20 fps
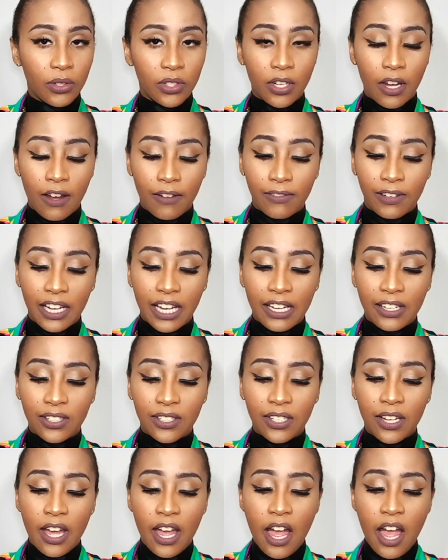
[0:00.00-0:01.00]
soft
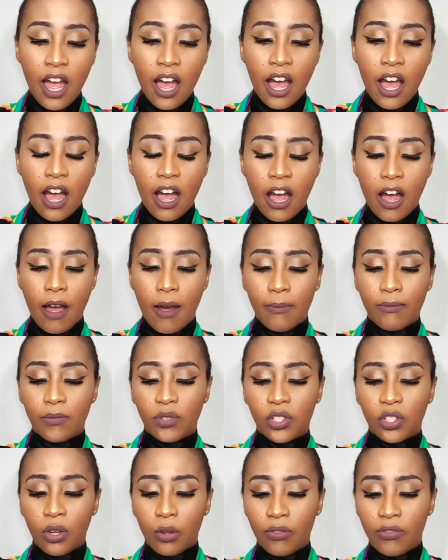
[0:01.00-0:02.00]
lace.
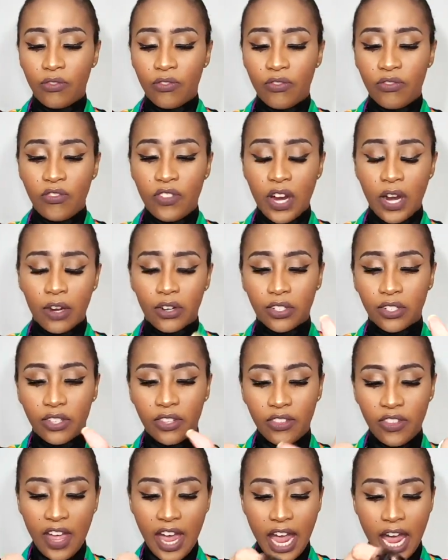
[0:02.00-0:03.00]
So there's
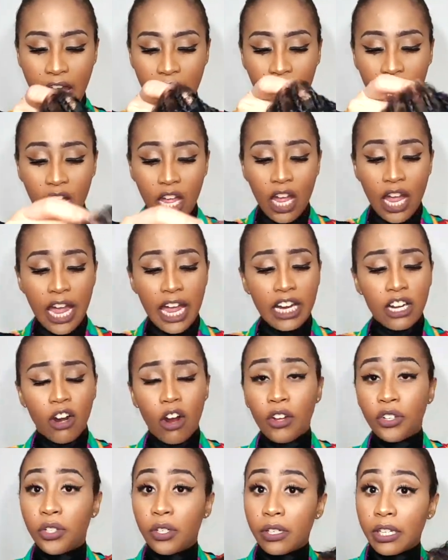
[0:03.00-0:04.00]
that. And you're
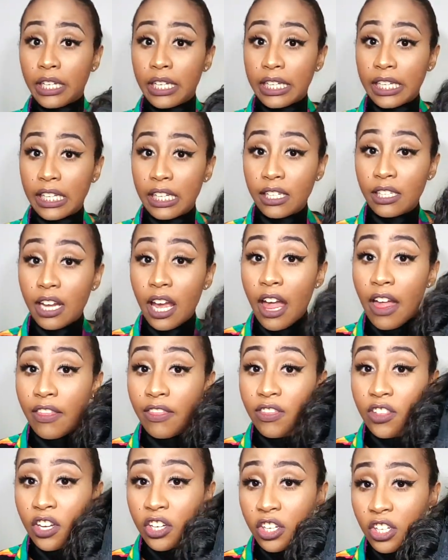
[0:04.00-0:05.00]
also gonna get
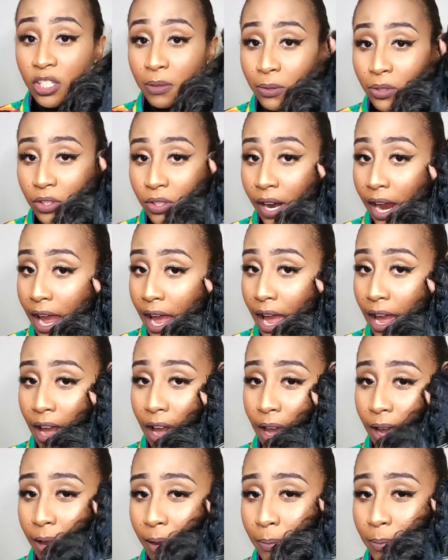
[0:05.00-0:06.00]
the adjustable
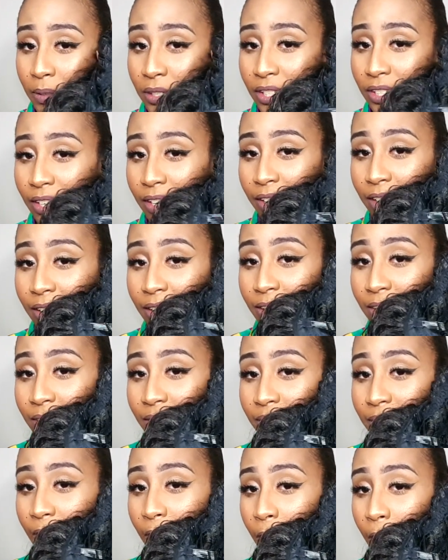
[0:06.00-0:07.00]
straps.
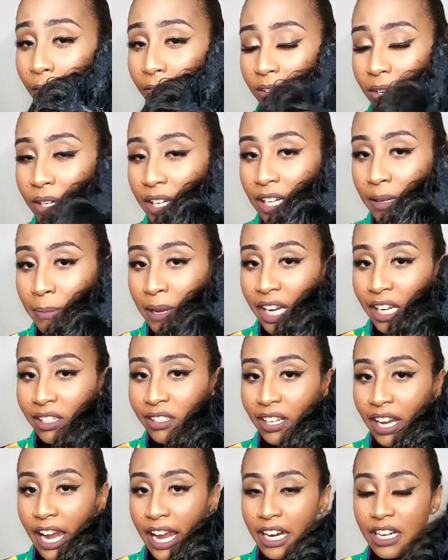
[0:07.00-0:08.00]
So if you need to make
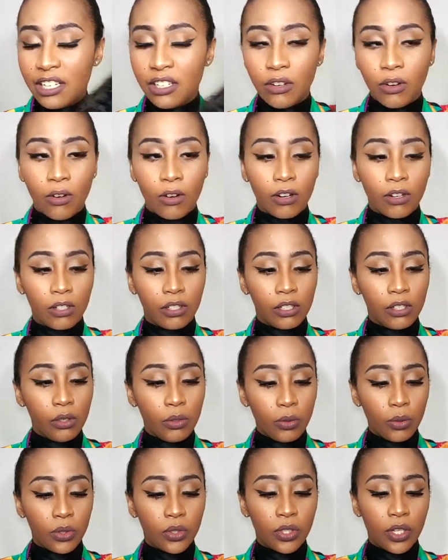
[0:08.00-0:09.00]
it tighten or
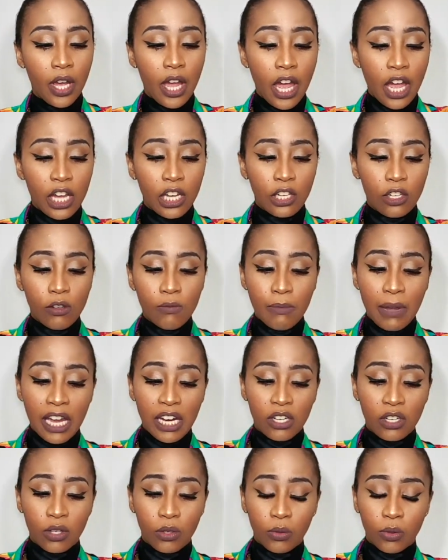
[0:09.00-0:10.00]
loose, you
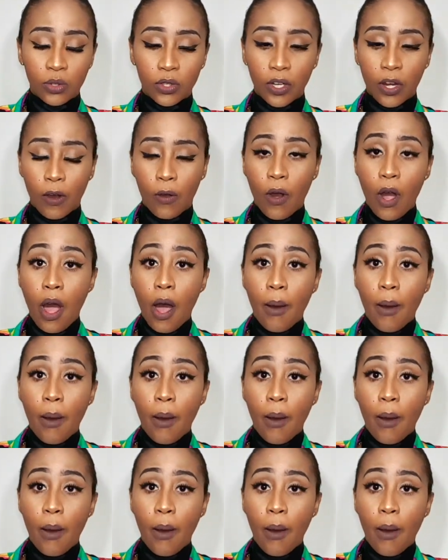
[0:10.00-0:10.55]
may do so.